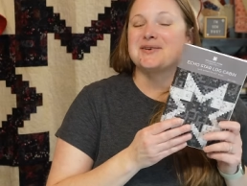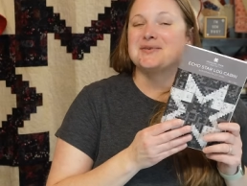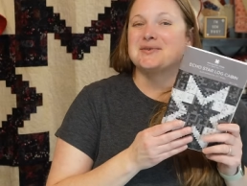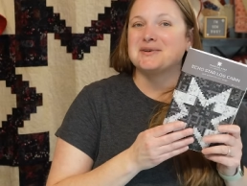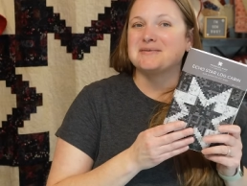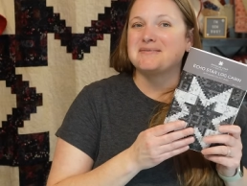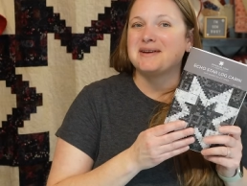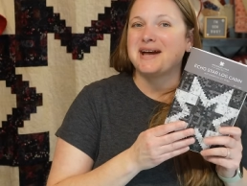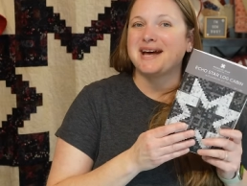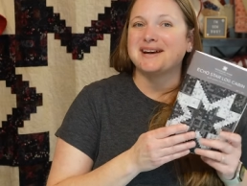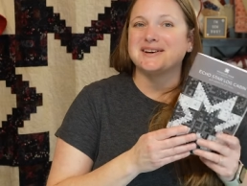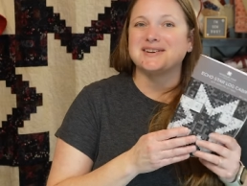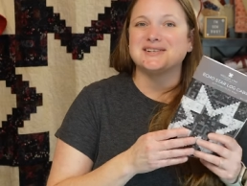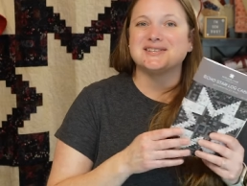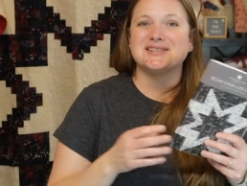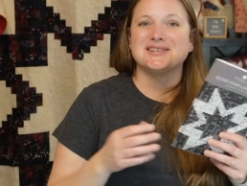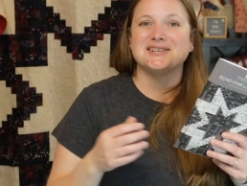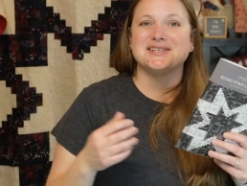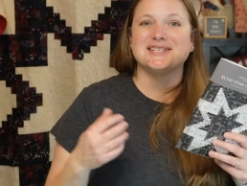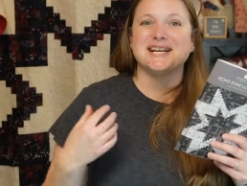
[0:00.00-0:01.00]
quilt pattern
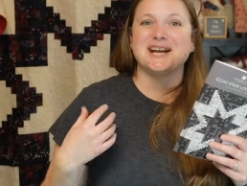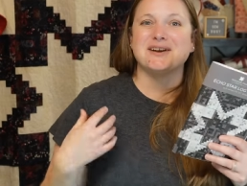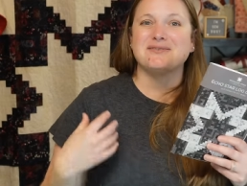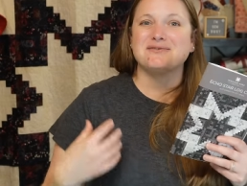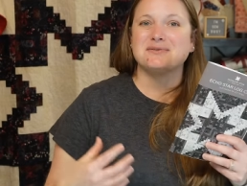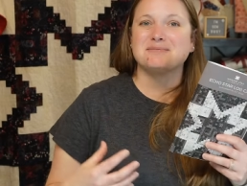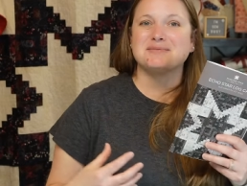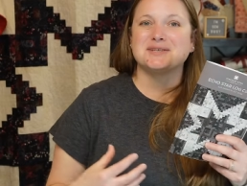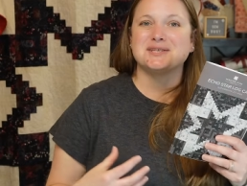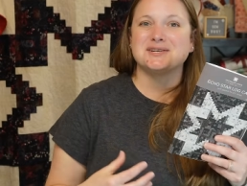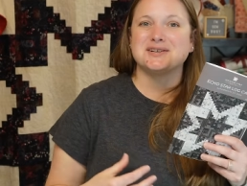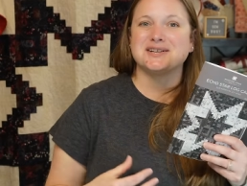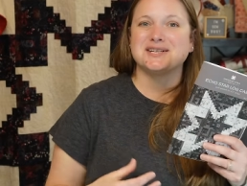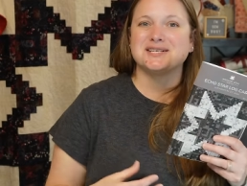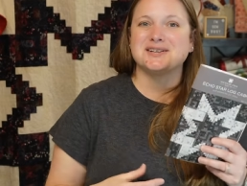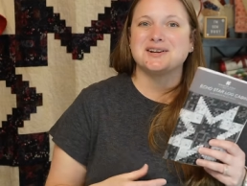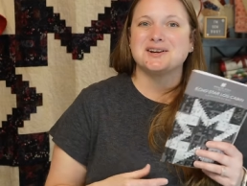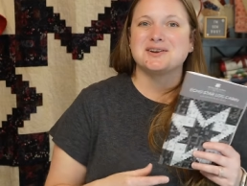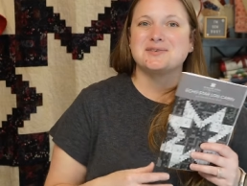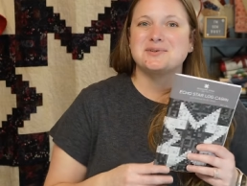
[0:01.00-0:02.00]
turned out for Missouri
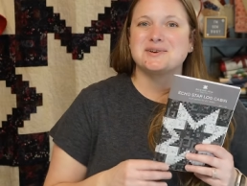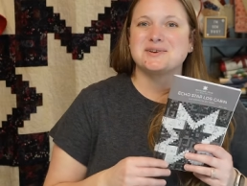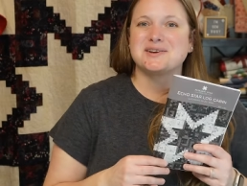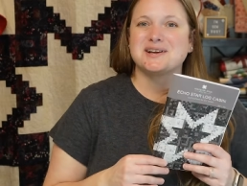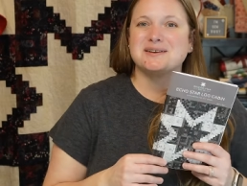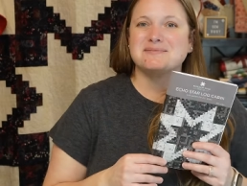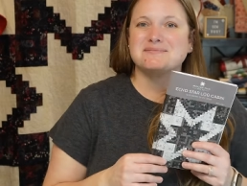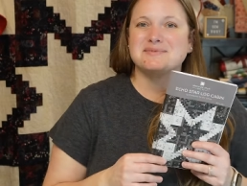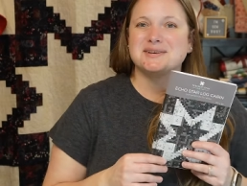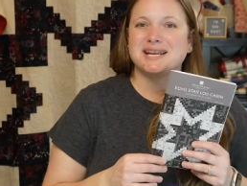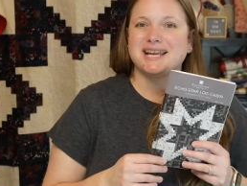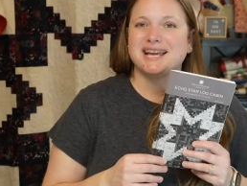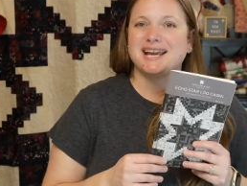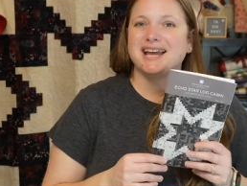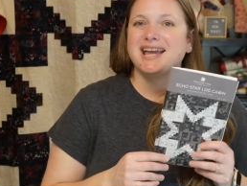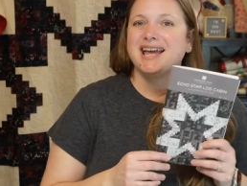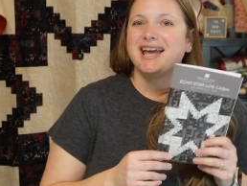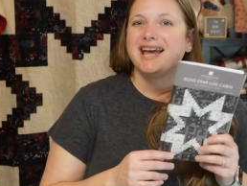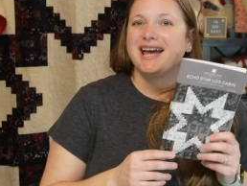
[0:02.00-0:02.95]
Star Quilt Company.